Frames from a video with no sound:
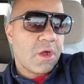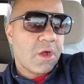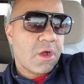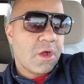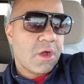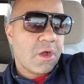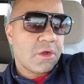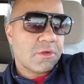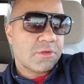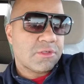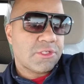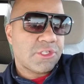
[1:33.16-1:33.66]

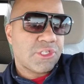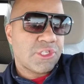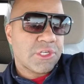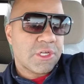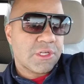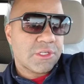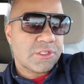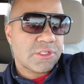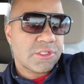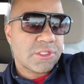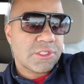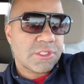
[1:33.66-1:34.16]
are
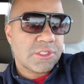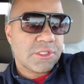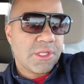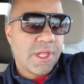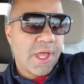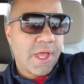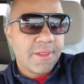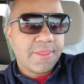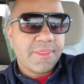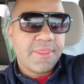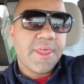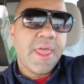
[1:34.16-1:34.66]
just
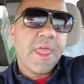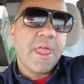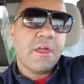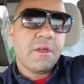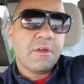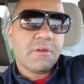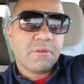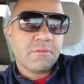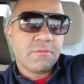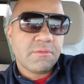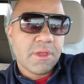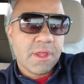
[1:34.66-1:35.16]
not
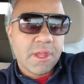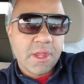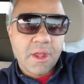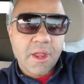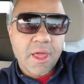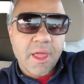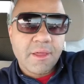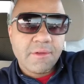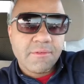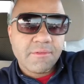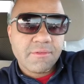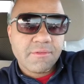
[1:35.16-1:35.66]
there in
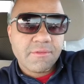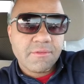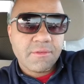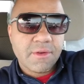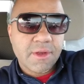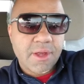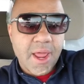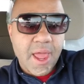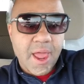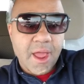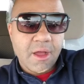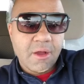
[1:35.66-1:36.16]
life
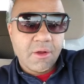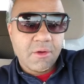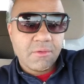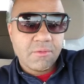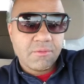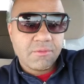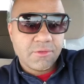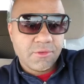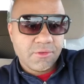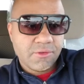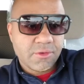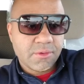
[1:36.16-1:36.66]
now.
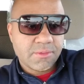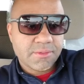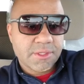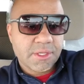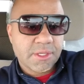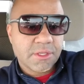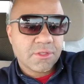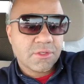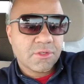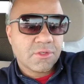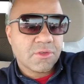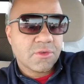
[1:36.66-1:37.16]
You know what I'm
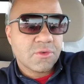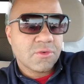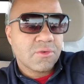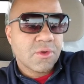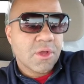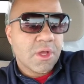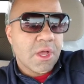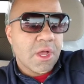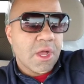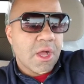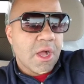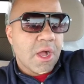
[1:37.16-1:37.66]
saying to you?
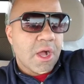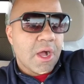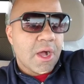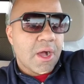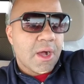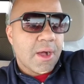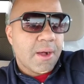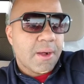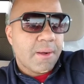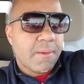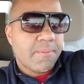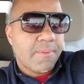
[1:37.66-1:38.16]

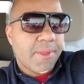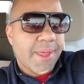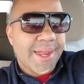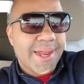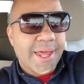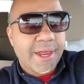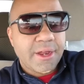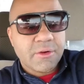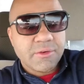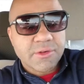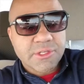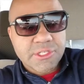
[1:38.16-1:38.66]
And I
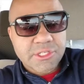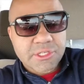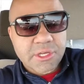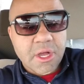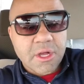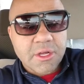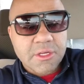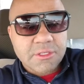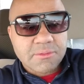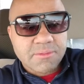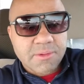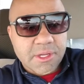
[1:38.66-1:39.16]
know it
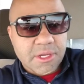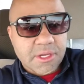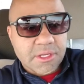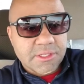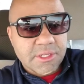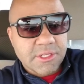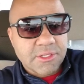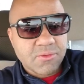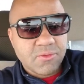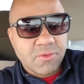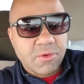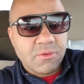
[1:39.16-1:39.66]
sucks, because
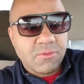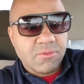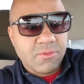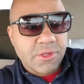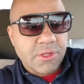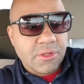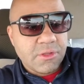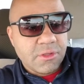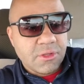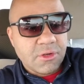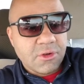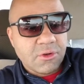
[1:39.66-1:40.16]
that's what
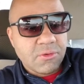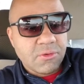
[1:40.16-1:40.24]
we